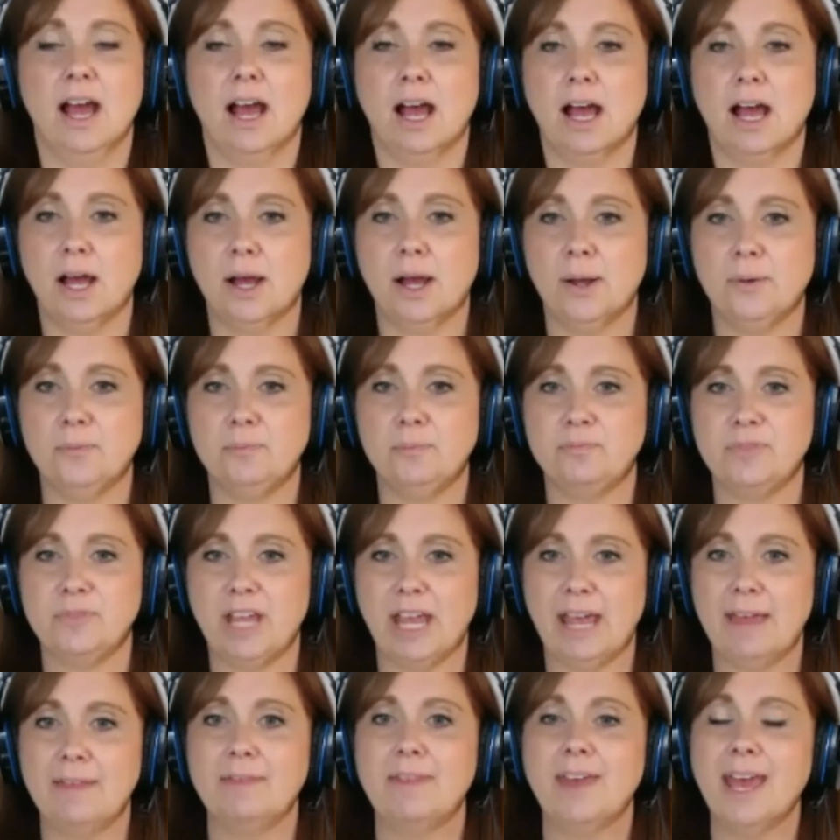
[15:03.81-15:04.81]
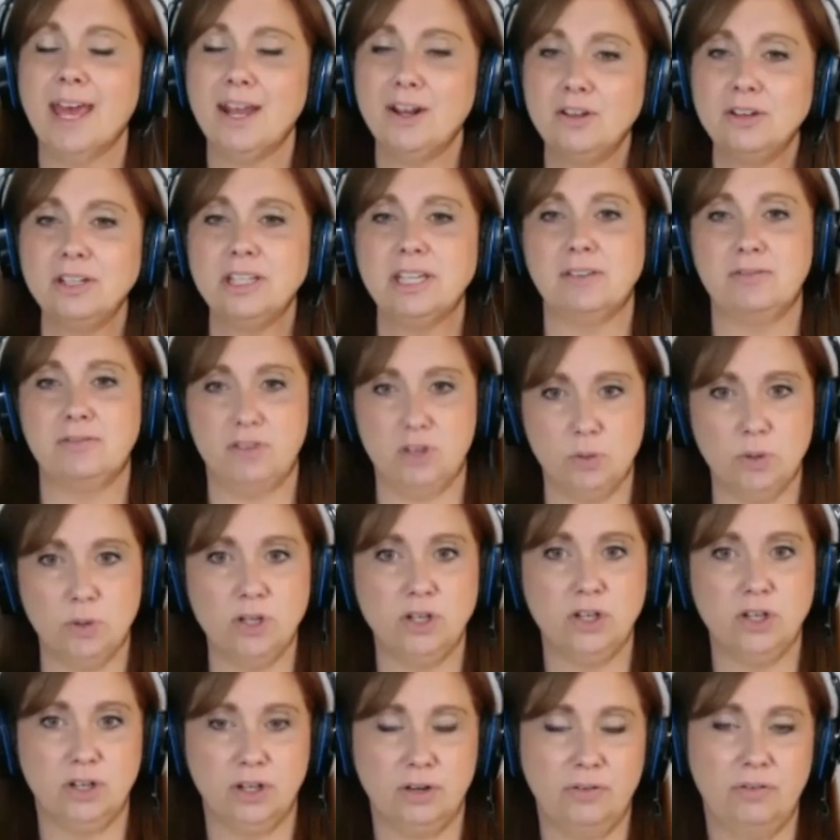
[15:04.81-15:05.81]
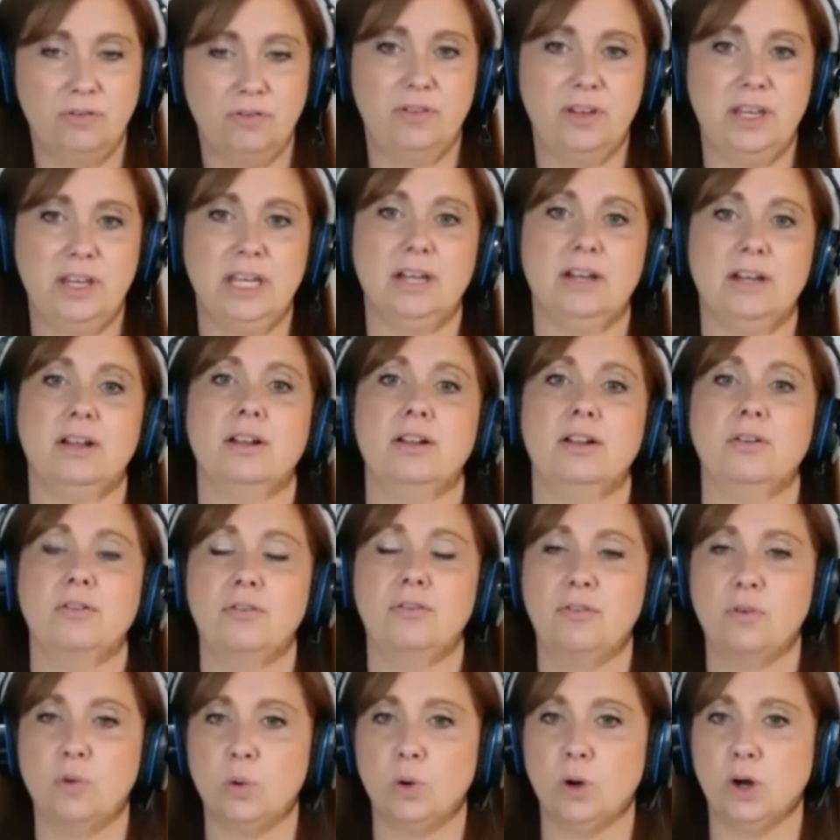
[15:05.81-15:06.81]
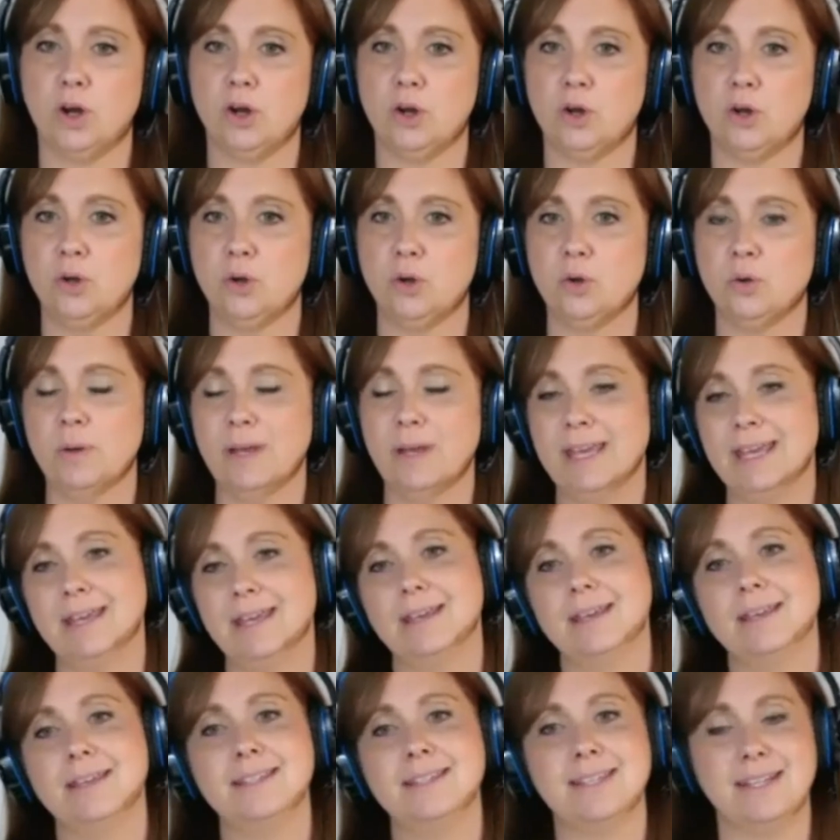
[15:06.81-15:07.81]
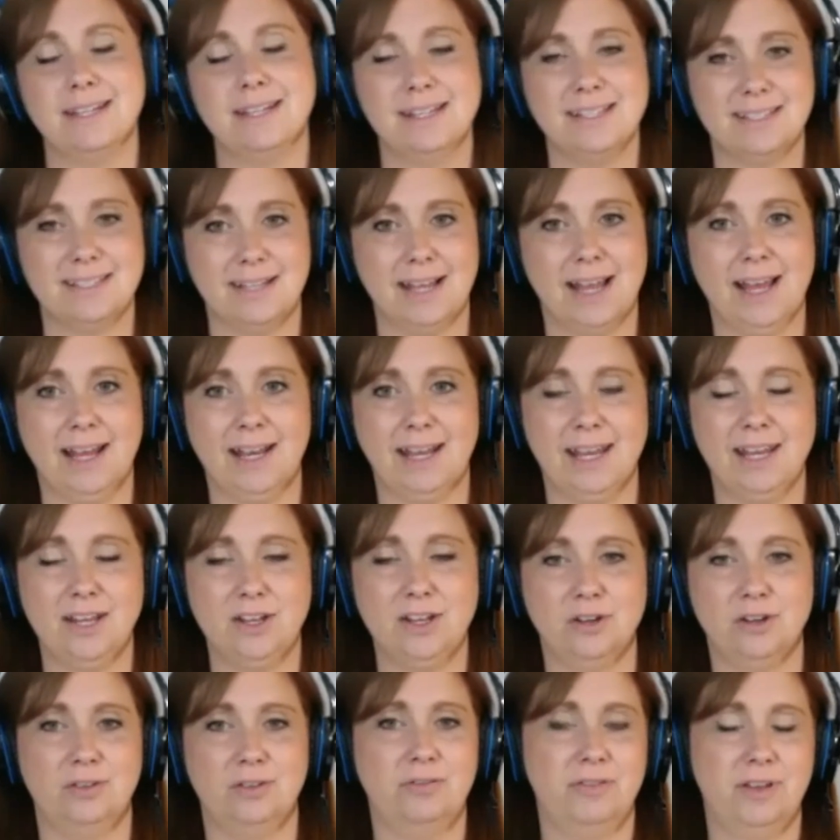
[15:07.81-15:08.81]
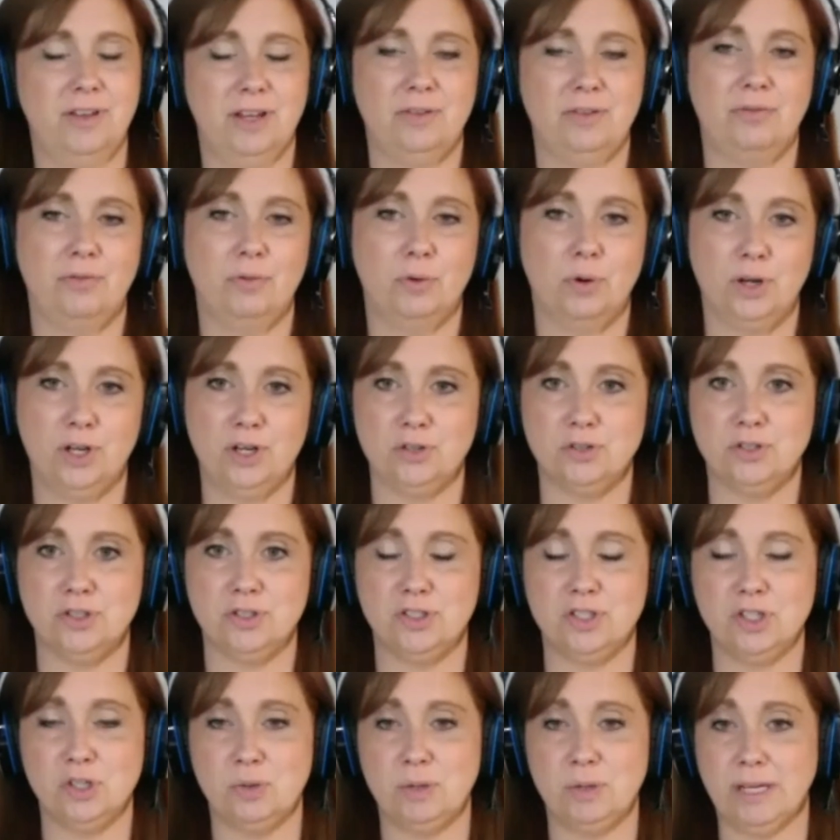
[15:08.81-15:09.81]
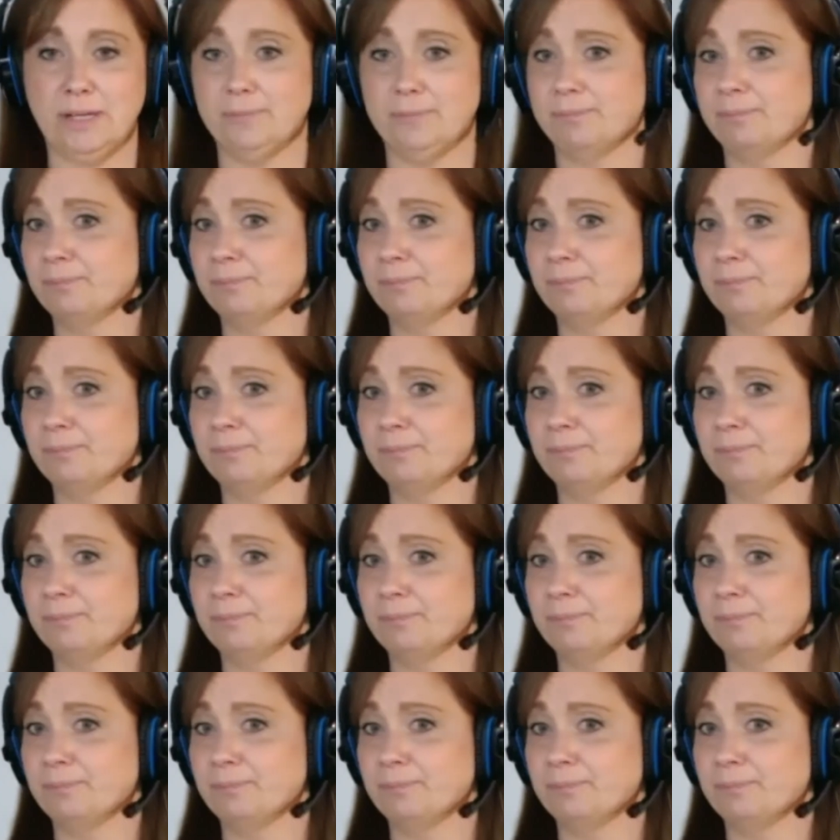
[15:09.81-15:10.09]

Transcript: And that'll give you a good feel for who is and is not a good fit for your student.